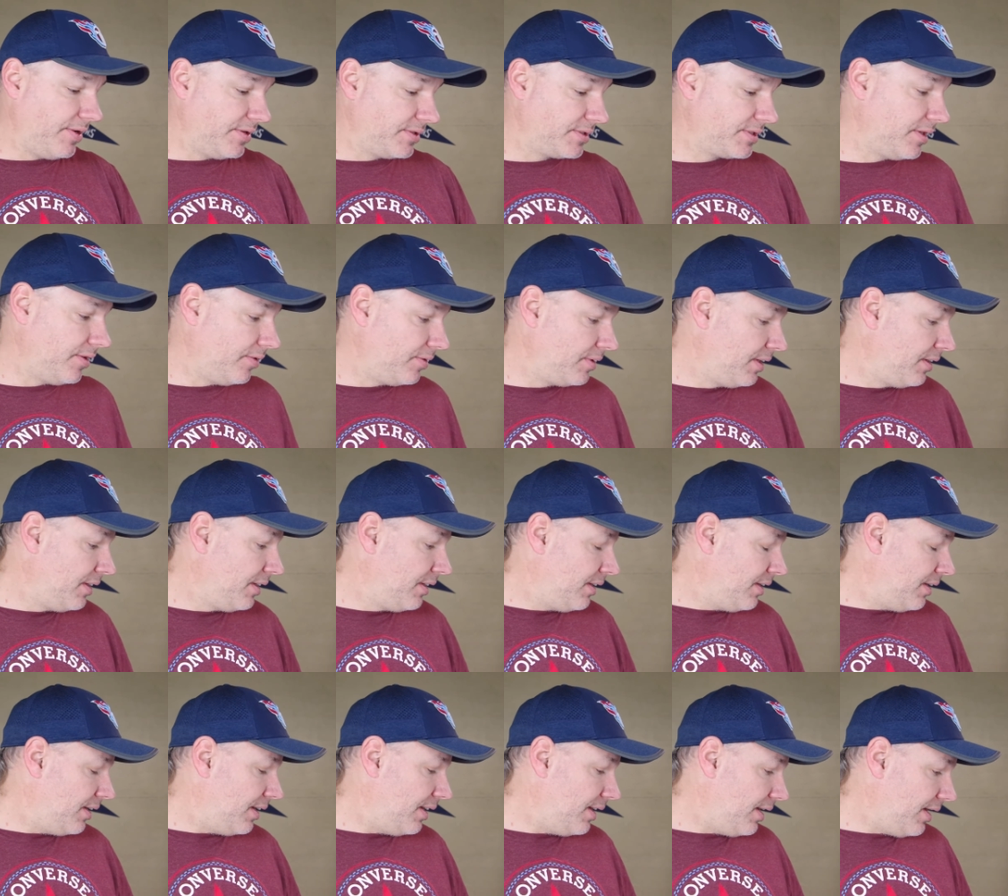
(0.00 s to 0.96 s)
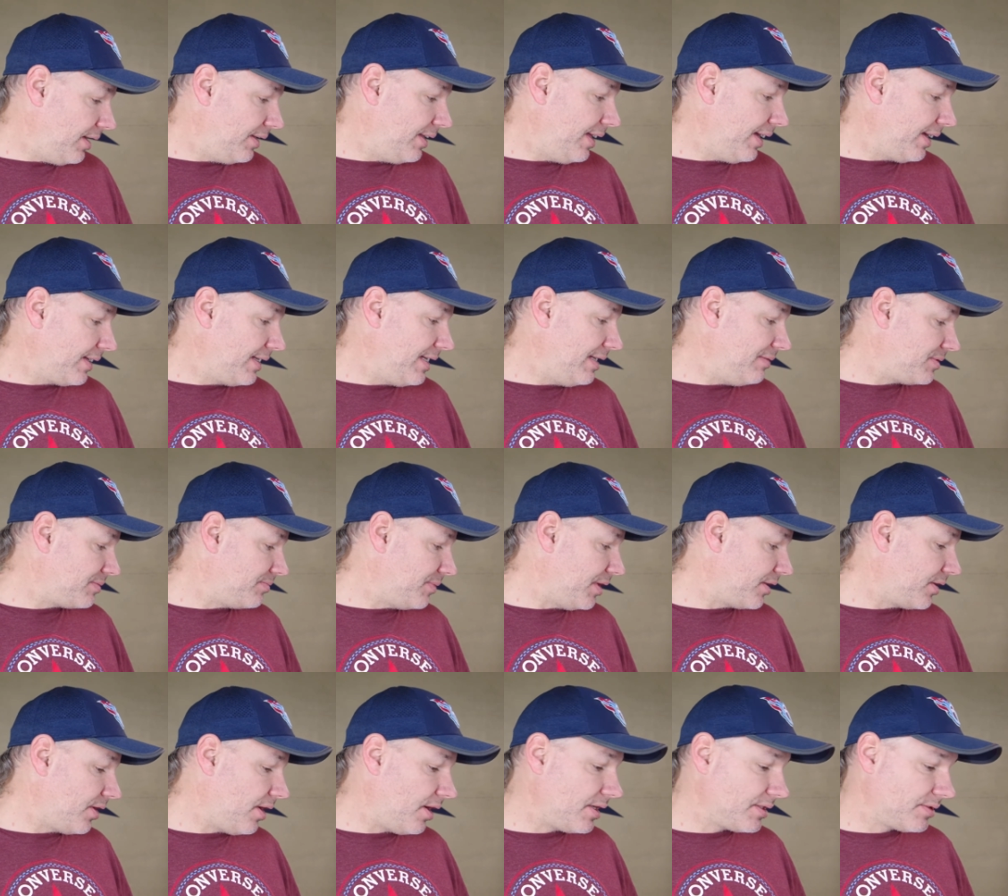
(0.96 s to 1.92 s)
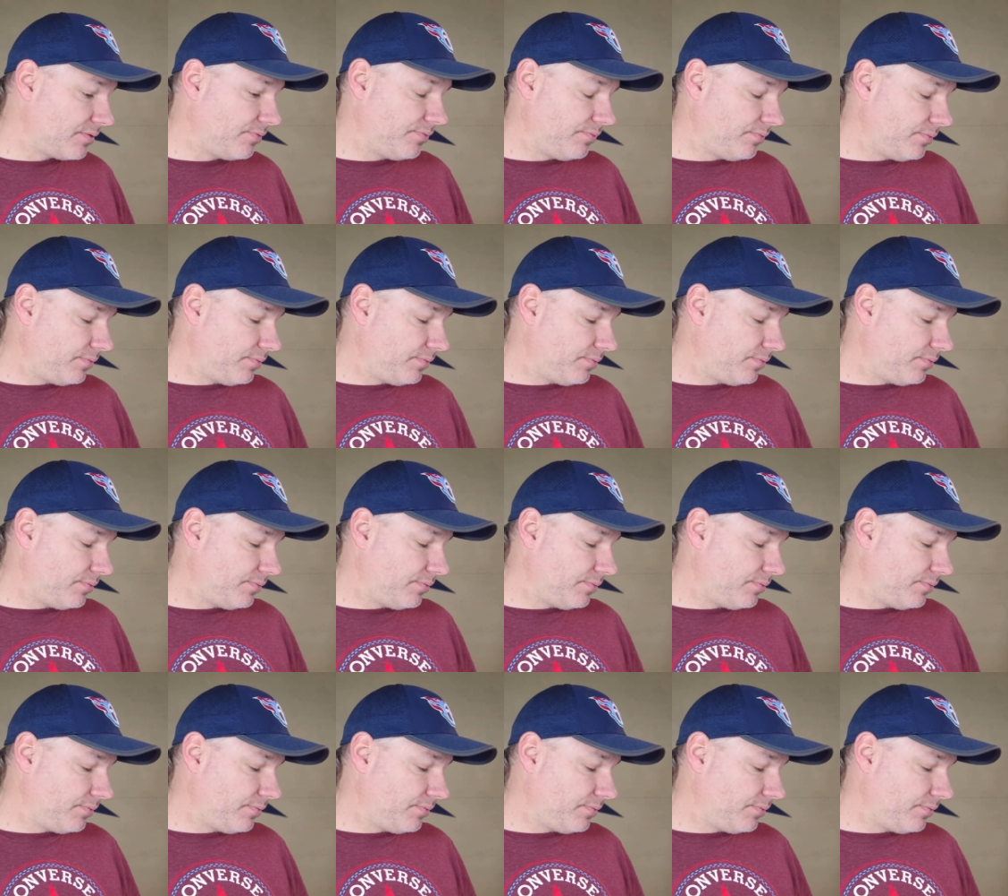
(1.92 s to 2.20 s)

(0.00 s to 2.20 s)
So uh, that keeps my cost